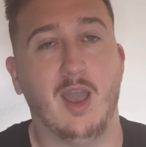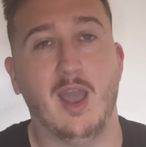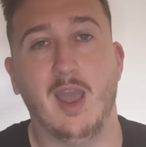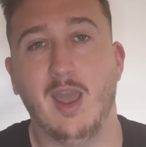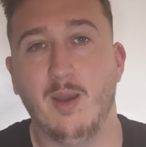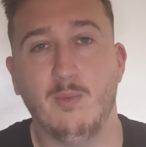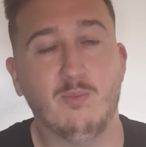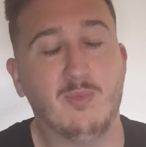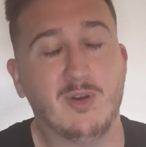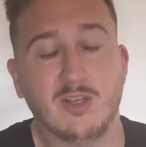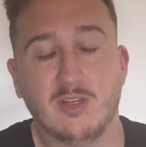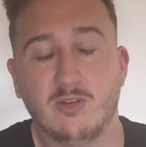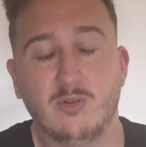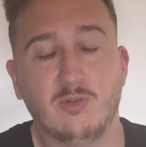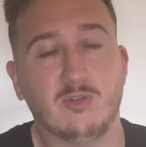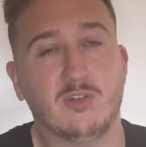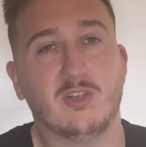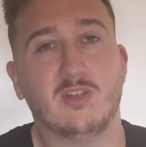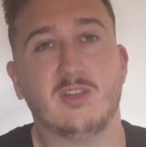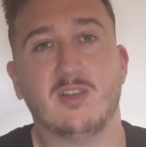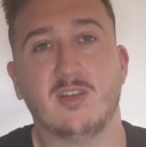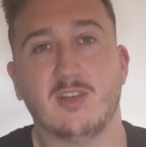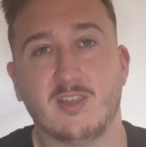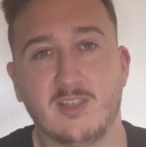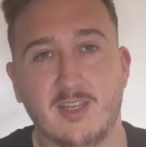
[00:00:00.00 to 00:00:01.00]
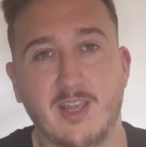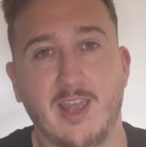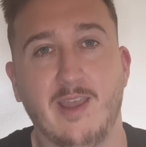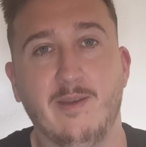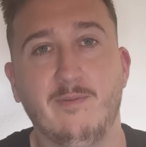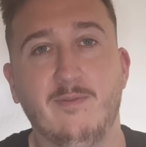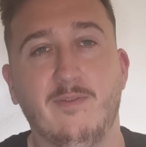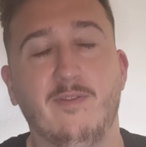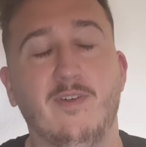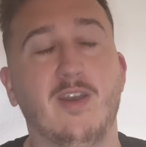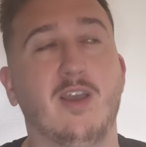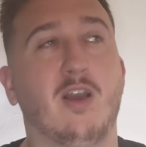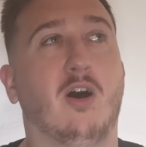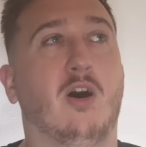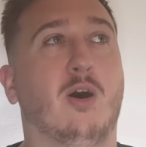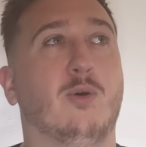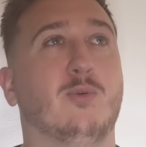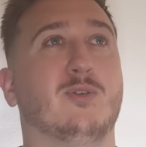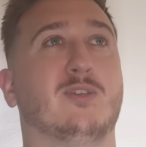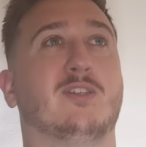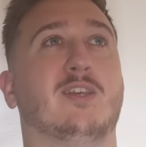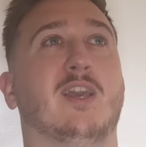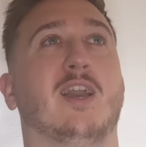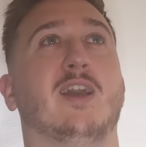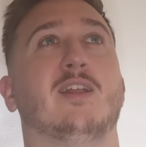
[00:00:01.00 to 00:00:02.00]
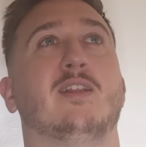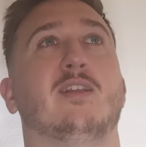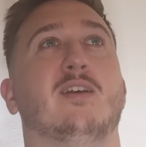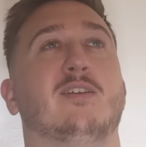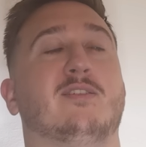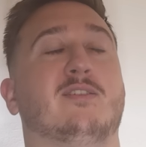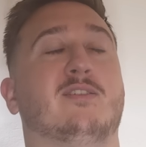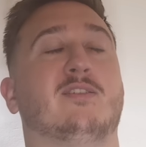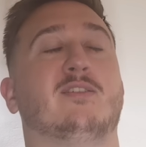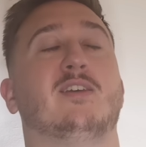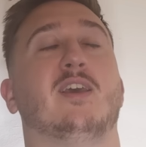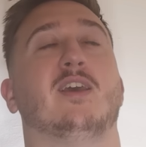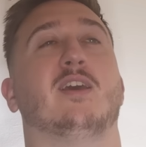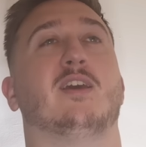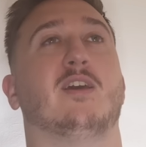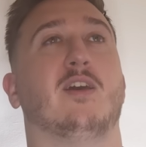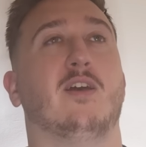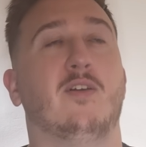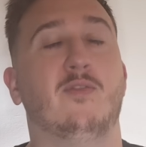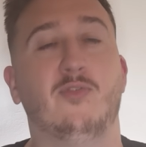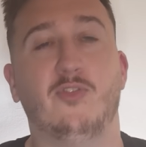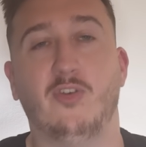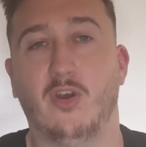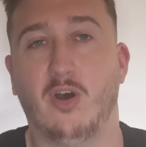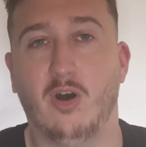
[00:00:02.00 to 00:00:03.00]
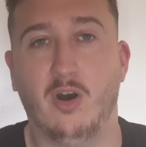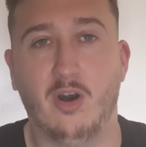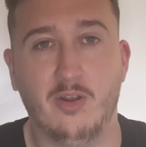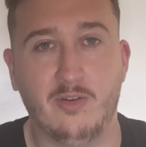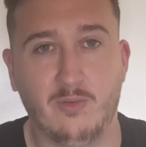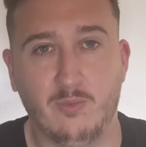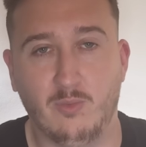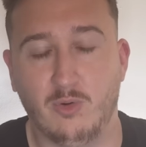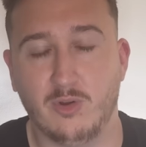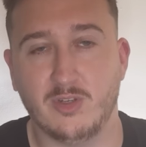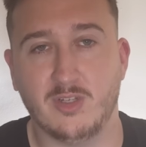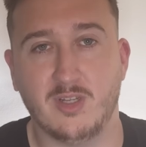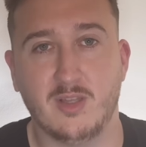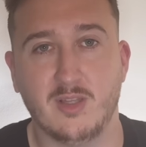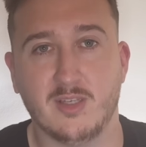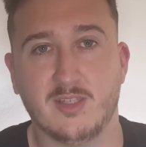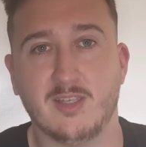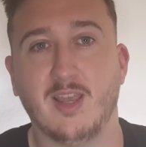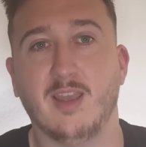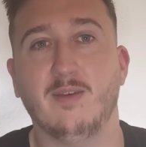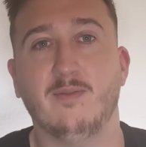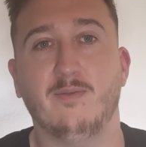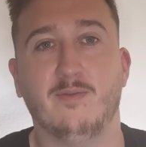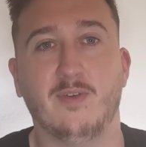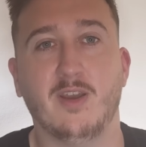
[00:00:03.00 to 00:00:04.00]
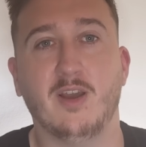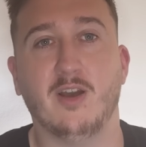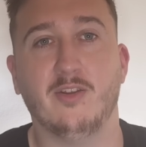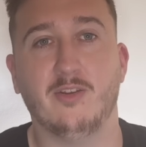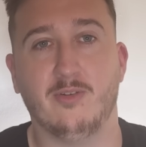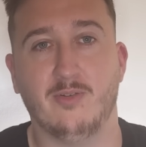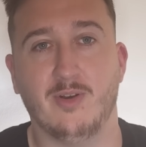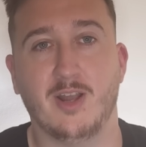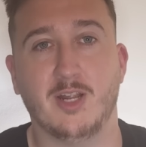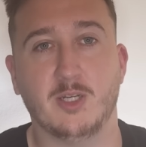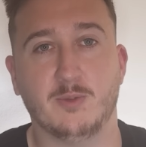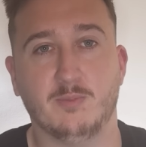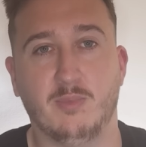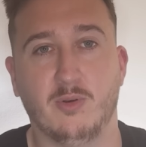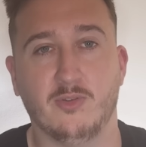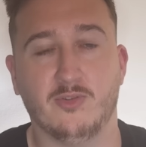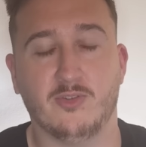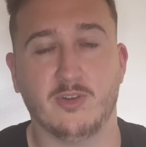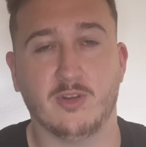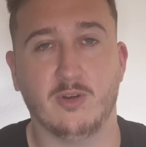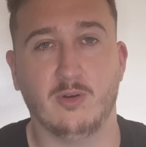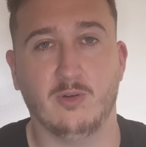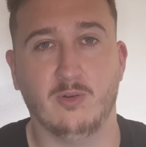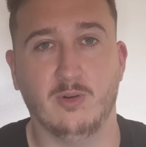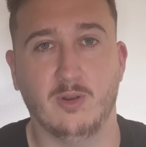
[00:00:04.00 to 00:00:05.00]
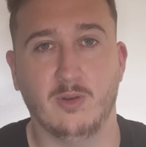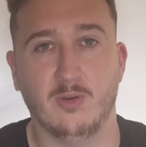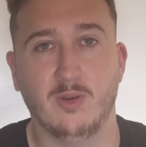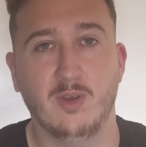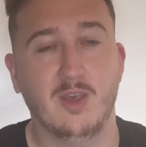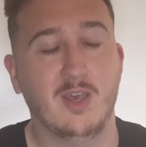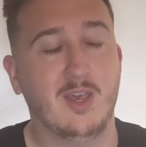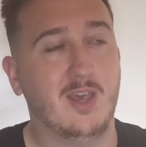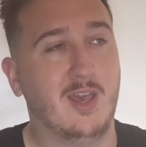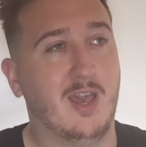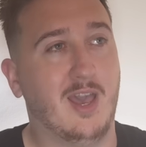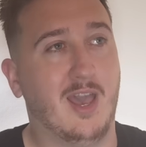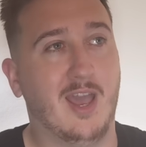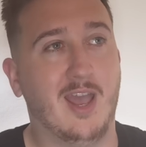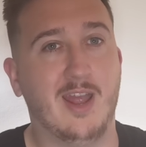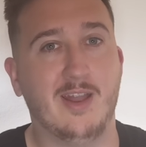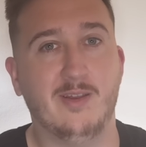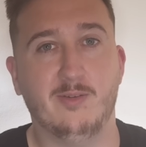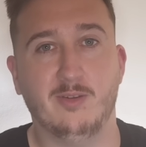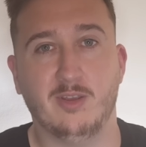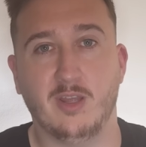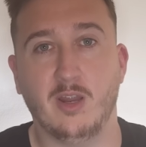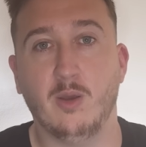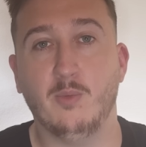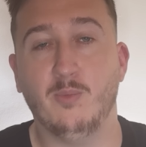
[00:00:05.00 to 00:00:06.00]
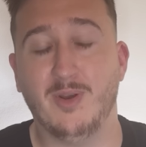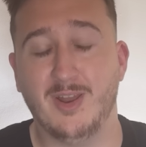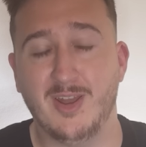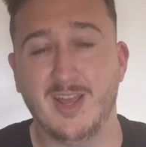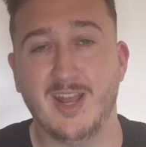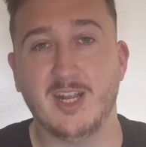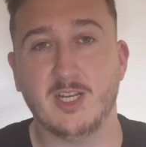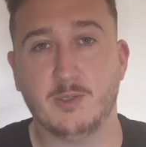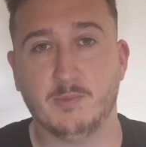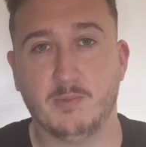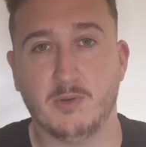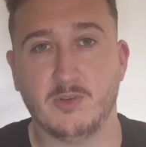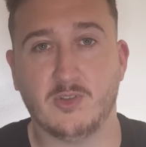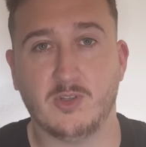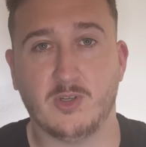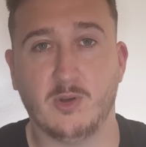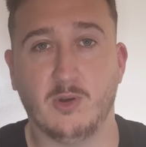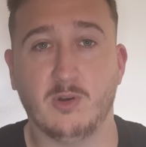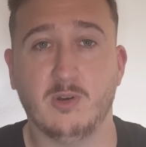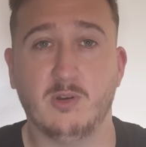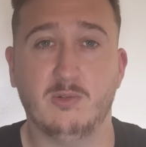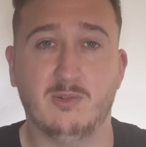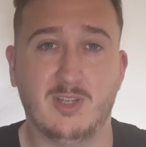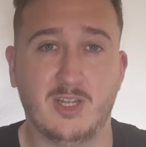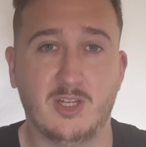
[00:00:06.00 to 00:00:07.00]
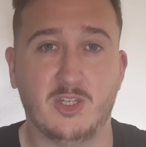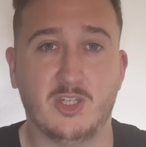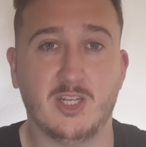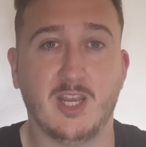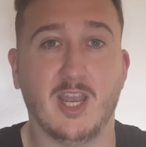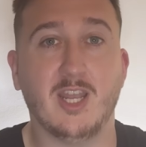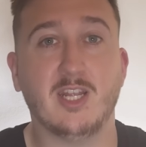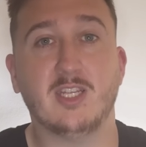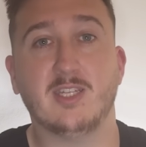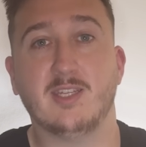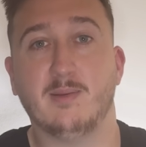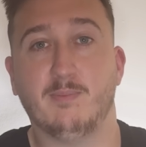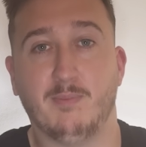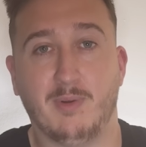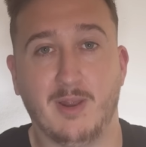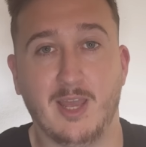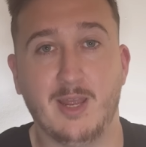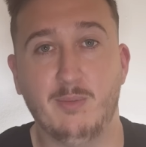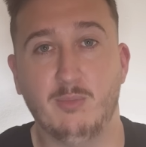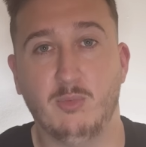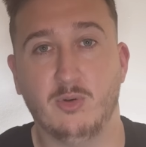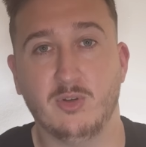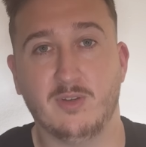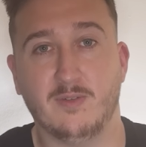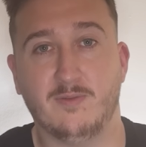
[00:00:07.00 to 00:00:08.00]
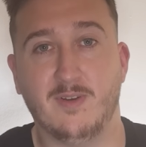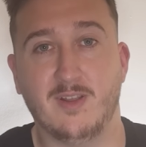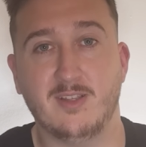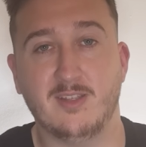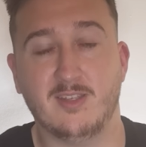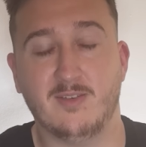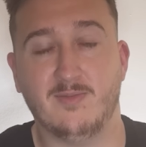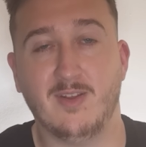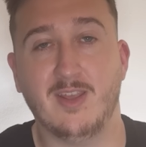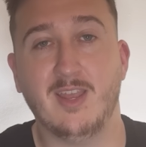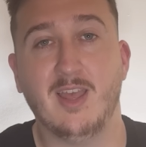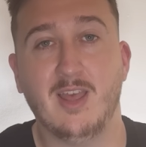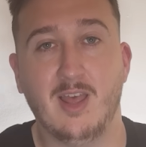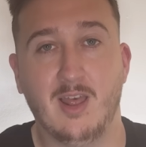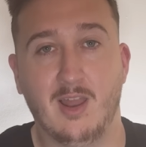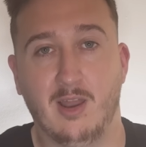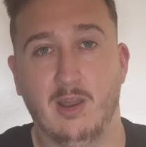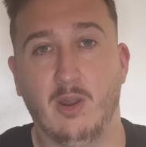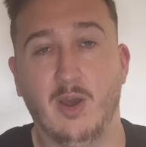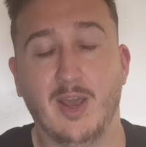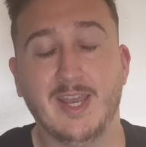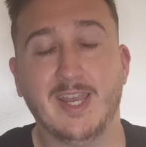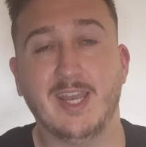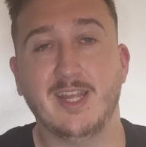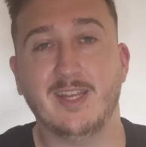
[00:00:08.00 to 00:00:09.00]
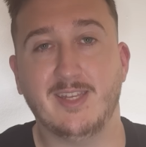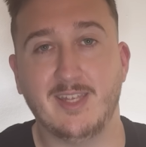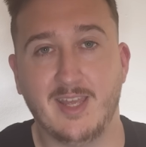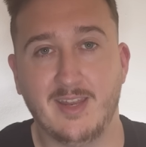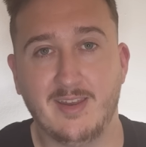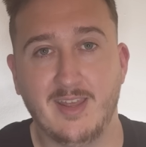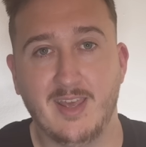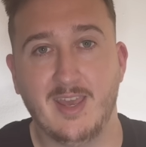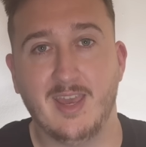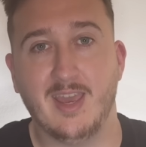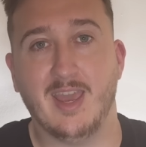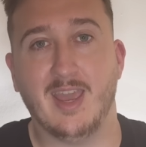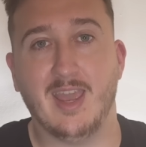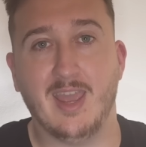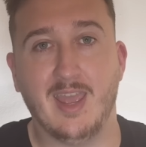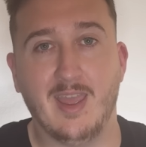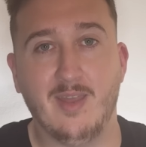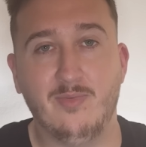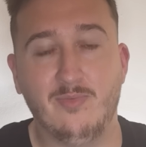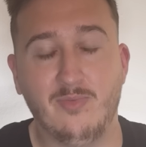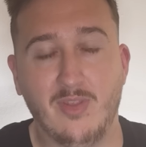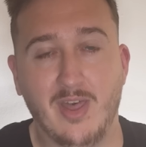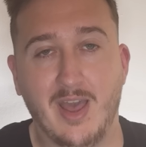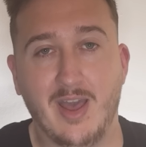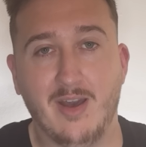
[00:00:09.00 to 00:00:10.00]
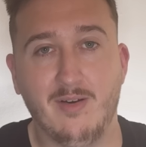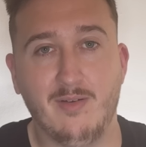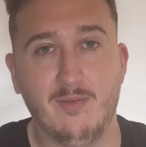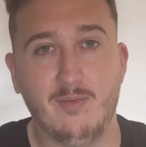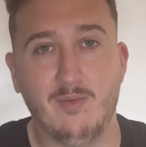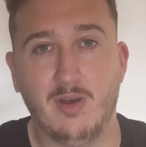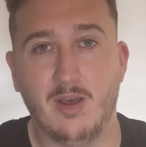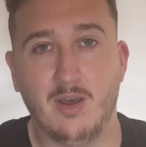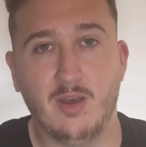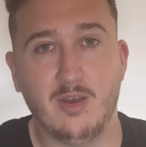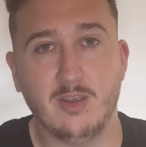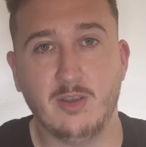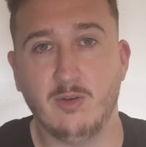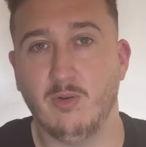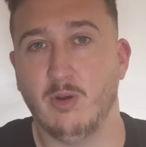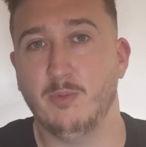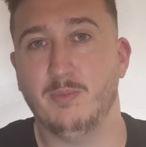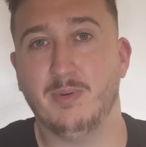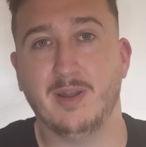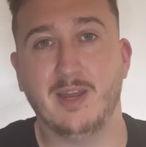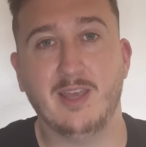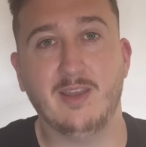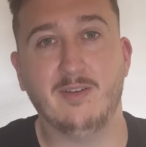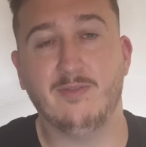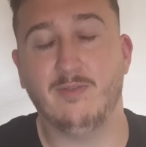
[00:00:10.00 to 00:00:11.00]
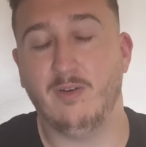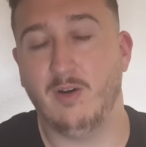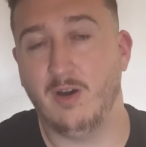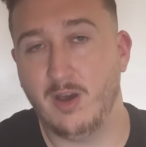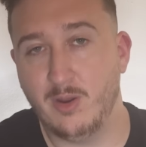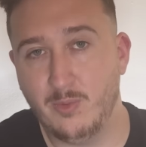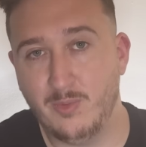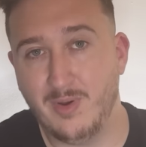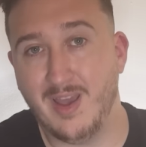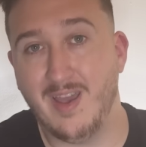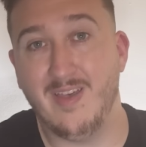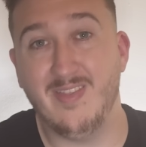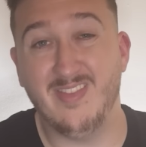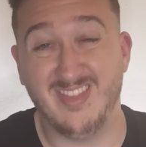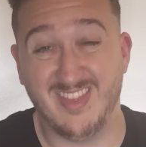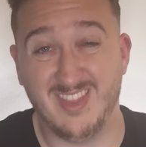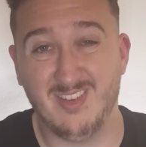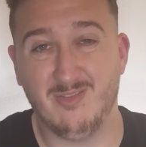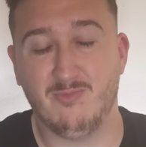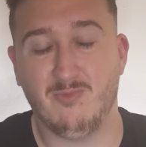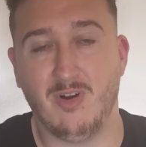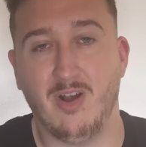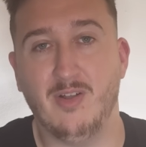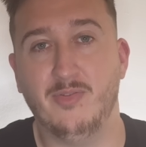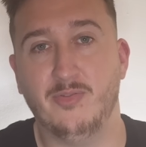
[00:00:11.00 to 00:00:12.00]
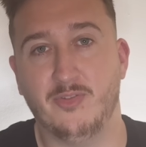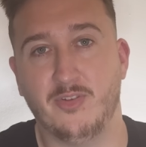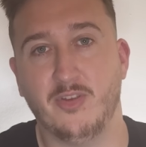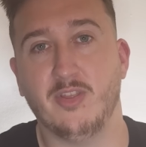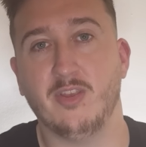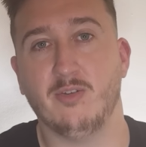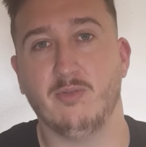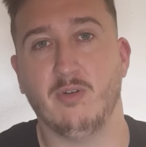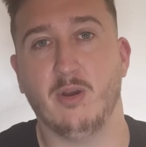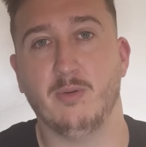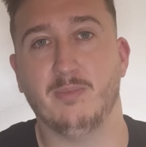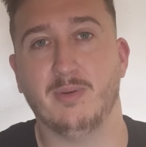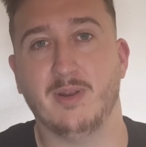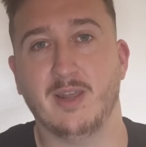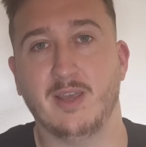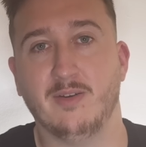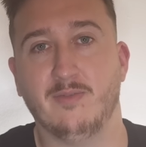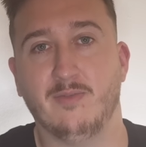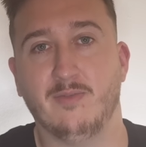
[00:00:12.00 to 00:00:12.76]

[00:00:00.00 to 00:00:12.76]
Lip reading: And it's not just the same thing. I was getting sick and tired of watching the same thing under Ange Postecoglou. And, when Ange Postecoglou did change, he played more defensively like he did in that Europa League final and the run to the Europa League